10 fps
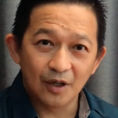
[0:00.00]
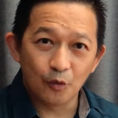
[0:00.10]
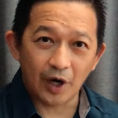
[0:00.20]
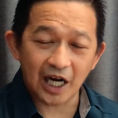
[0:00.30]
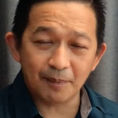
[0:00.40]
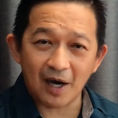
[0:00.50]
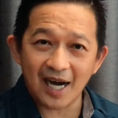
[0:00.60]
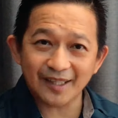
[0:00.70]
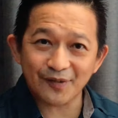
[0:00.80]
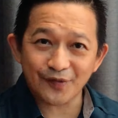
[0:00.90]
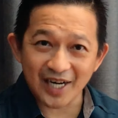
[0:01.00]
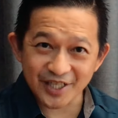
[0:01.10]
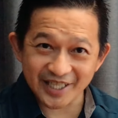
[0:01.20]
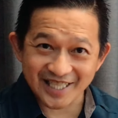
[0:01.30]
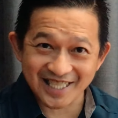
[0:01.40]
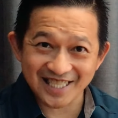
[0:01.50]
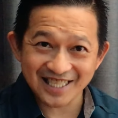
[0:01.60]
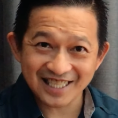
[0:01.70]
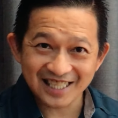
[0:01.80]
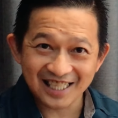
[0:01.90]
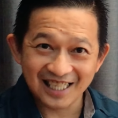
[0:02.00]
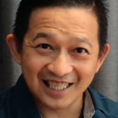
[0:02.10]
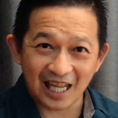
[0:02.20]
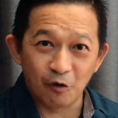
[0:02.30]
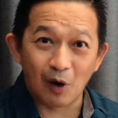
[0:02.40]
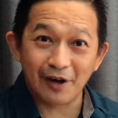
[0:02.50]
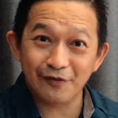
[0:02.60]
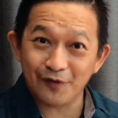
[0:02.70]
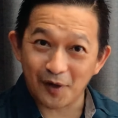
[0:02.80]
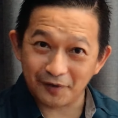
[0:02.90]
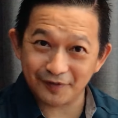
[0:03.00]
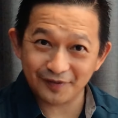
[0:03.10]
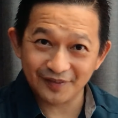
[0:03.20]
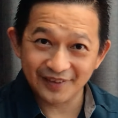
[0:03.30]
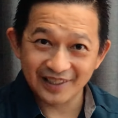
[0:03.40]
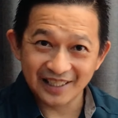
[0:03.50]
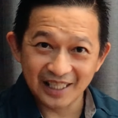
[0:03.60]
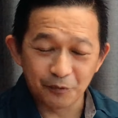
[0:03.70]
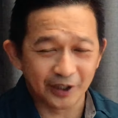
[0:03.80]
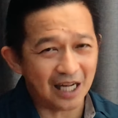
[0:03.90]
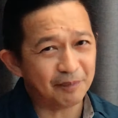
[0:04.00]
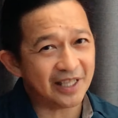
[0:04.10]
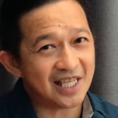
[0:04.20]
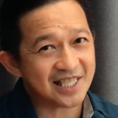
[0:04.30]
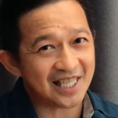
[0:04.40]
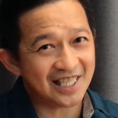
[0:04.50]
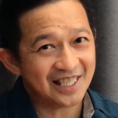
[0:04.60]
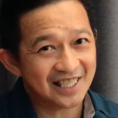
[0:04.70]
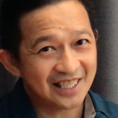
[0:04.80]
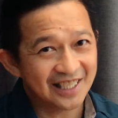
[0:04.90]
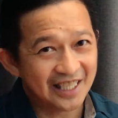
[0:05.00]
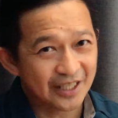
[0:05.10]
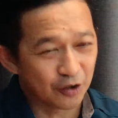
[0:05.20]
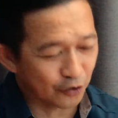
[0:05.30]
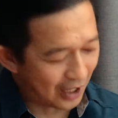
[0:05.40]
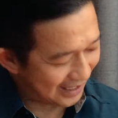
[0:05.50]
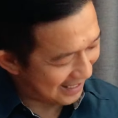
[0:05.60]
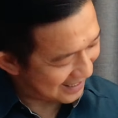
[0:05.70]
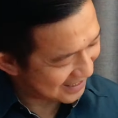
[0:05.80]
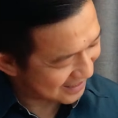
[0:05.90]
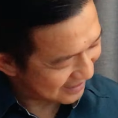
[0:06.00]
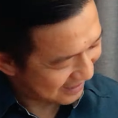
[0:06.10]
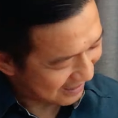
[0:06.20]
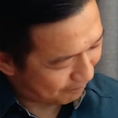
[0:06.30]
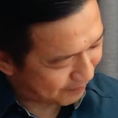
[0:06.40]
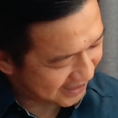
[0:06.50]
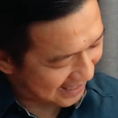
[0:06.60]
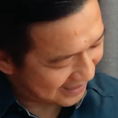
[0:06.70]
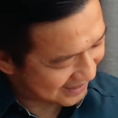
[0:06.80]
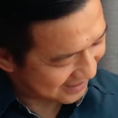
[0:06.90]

What about other fractions, like 1/4? Would that be easy to write as a percent?